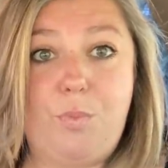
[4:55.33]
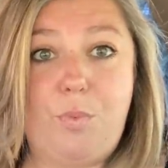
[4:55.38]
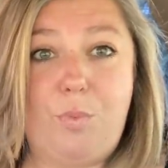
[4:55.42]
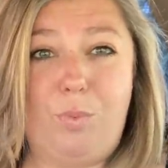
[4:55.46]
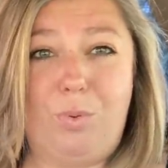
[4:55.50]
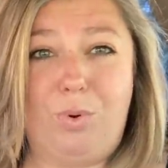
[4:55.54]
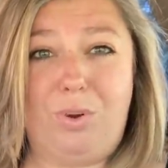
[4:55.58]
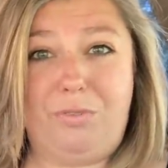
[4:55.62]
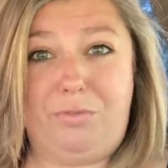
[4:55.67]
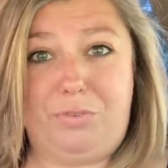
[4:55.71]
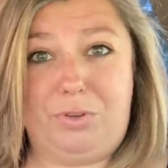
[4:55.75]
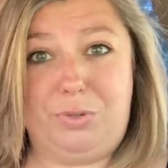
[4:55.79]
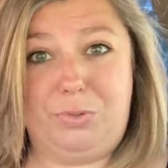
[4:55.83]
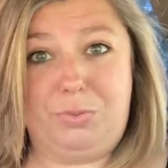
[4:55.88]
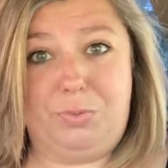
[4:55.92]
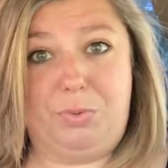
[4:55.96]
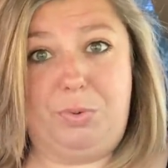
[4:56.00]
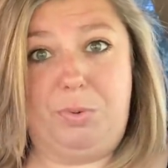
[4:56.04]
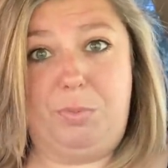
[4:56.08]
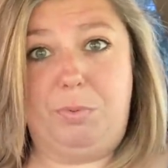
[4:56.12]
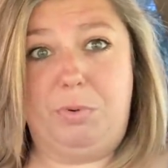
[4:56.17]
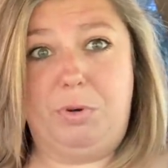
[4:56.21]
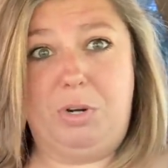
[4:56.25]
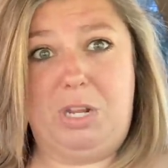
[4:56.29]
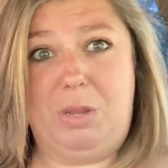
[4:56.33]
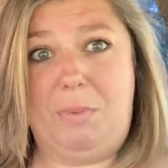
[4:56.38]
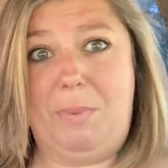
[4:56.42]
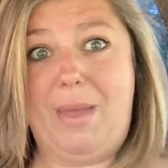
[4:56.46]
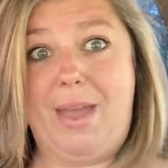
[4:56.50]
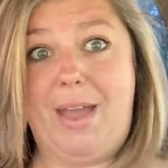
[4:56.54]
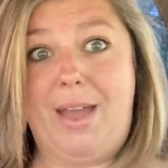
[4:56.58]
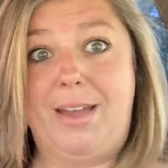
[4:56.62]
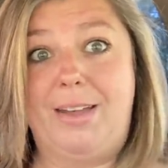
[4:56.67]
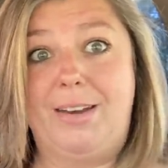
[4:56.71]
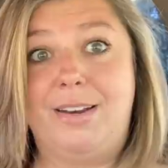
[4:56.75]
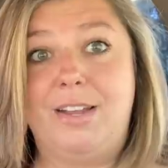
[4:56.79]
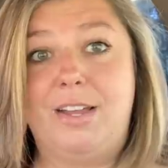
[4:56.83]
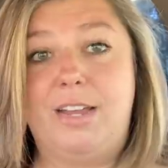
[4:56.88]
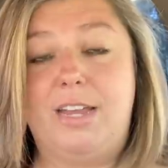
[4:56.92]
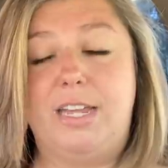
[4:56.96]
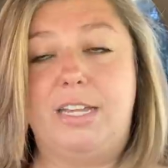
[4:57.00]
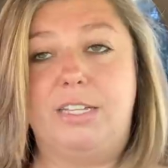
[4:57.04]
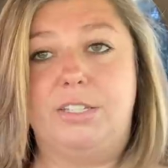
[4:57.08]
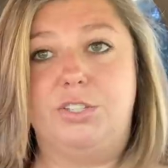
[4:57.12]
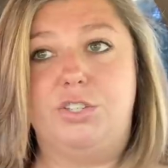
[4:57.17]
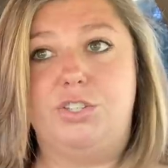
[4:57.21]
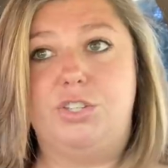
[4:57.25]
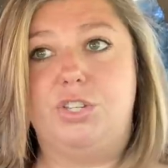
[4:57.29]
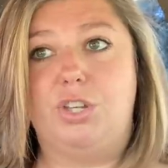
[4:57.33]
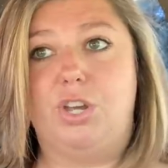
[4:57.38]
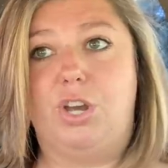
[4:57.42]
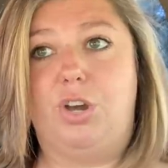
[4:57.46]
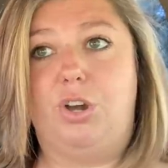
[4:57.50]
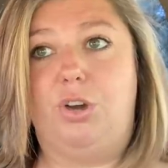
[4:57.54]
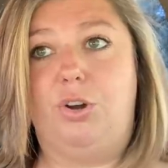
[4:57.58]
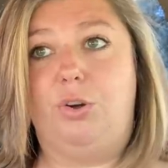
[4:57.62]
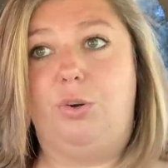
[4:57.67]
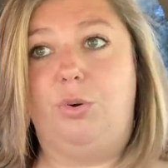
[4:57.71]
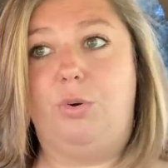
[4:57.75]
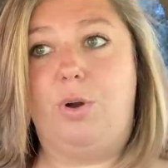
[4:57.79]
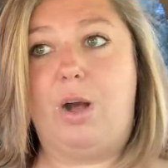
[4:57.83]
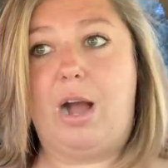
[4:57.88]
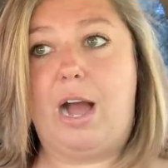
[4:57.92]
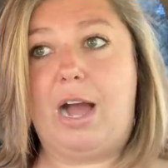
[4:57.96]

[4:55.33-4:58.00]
reviews were pretty bad, and so